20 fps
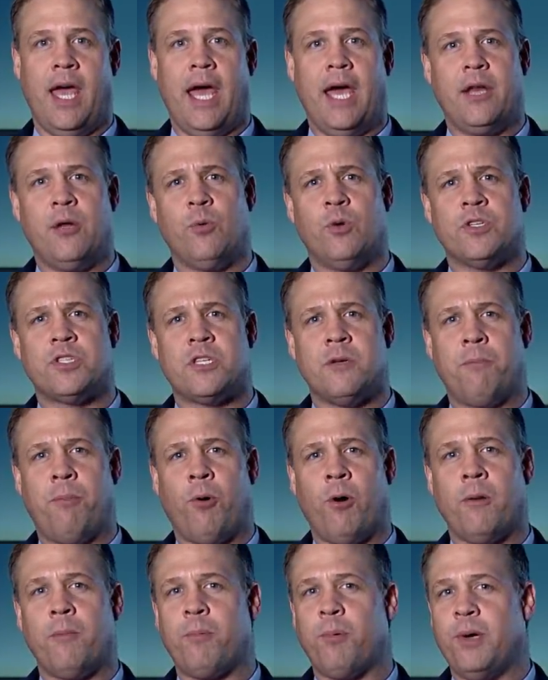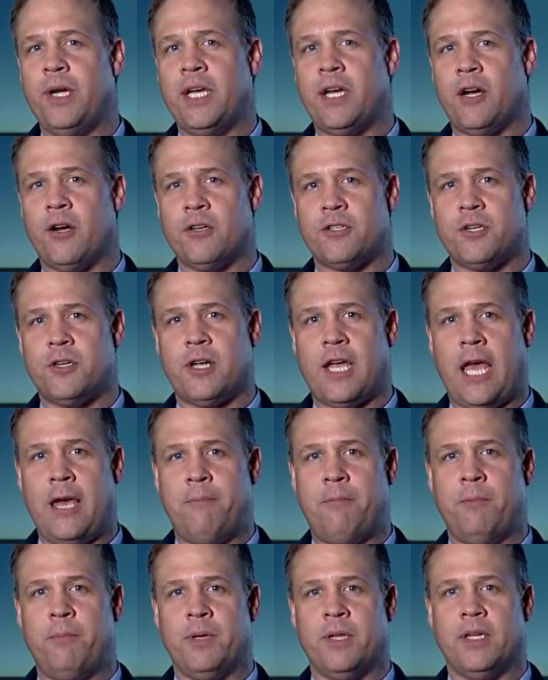and it will support precursor
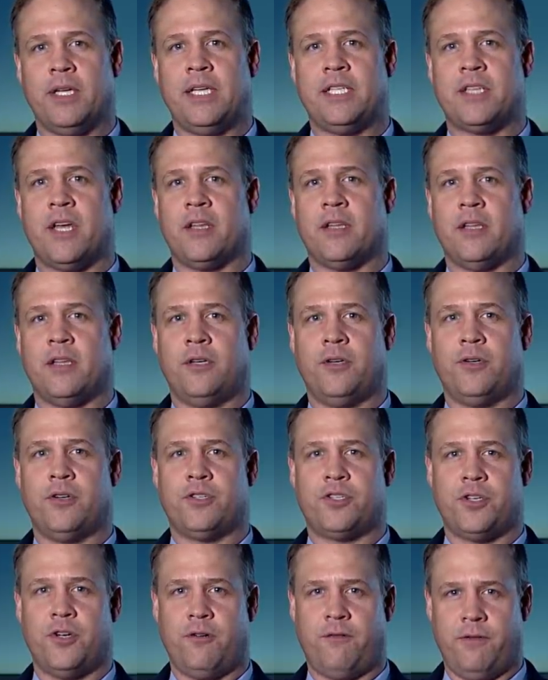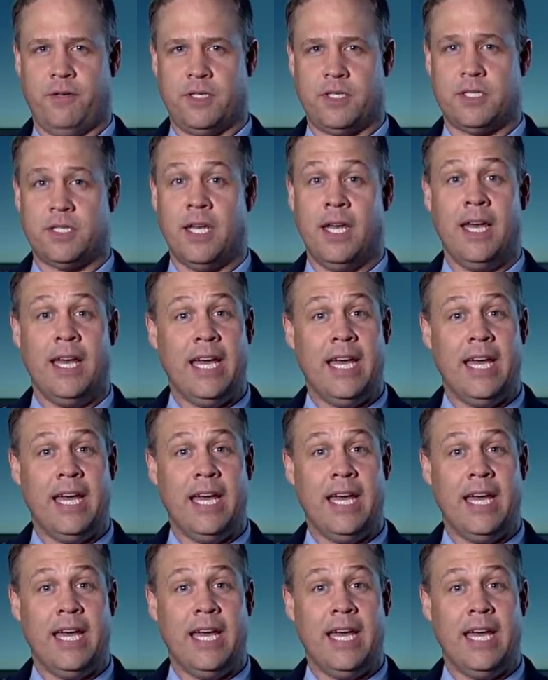capabilities on the lunar surface,